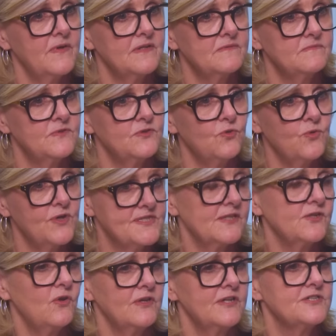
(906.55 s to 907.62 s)
I would always
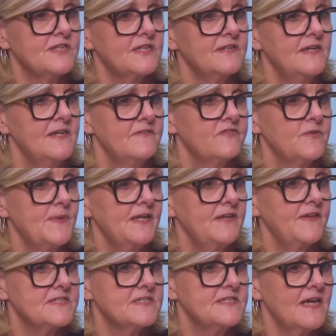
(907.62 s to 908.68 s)
acknowledge that for many
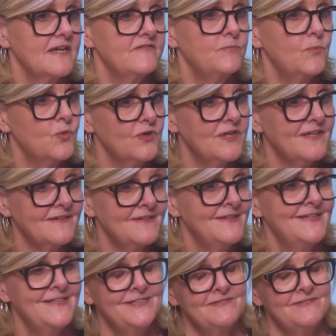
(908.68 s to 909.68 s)
that's a day of mourning.